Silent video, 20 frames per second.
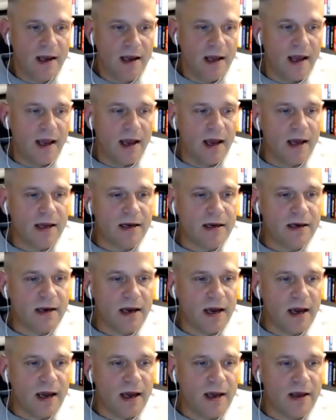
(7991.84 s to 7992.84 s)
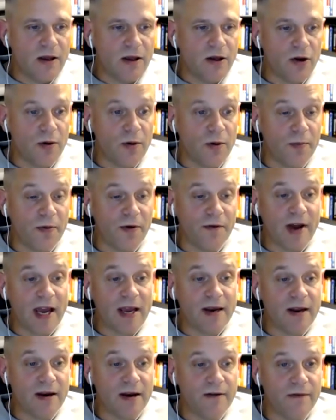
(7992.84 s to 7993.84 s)
and uh, you know to
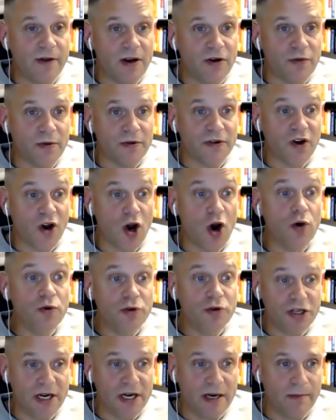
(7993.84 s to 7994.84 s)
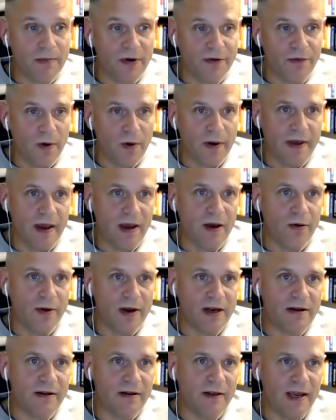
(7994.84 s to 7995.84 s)
provide individuals coaching before they go
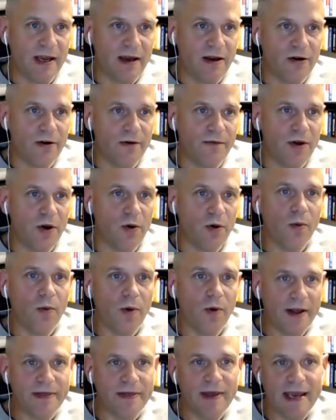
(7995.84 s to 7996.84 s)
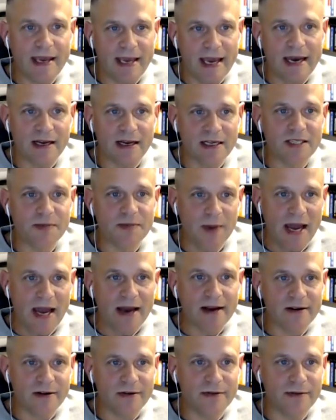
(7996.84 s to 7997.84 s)
into the interview and what they can
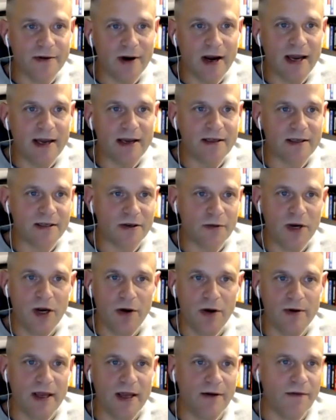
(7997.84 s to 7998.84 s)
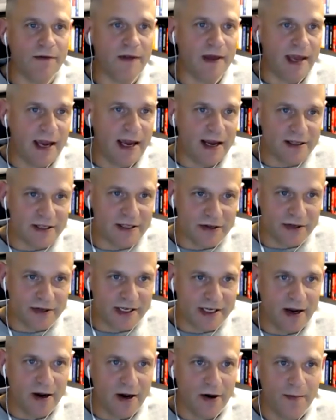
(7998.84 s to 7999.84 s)
expect right so we don't give the answers
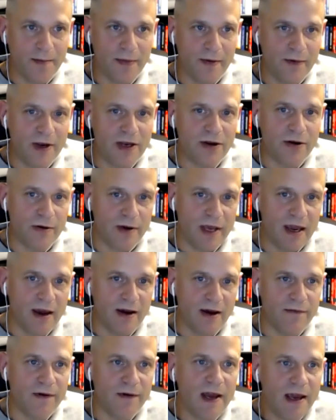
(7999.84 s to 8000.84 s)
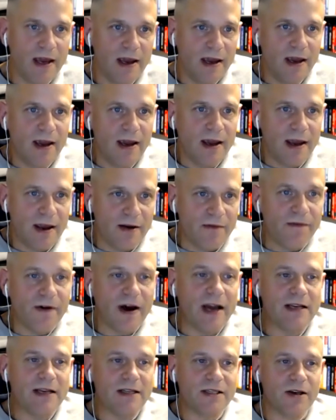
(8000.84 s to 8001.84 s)
out but we do give
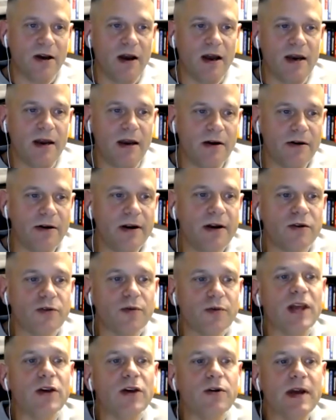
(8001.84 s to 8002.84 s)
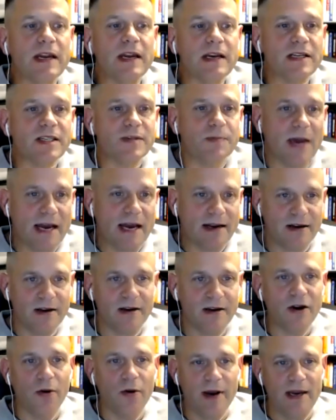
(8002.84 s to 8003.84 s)
advice on here, here's what you can expect
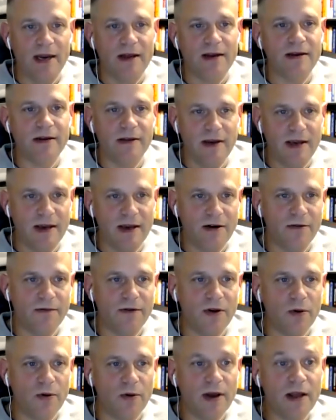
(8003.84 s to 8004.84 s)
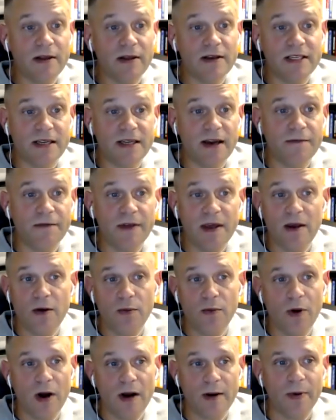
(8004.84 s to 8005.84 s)
going into the interview and the stuff that you
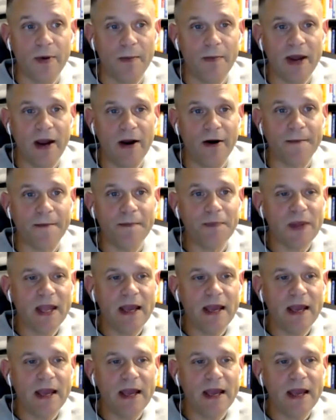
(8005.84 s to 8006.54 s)
want to prepare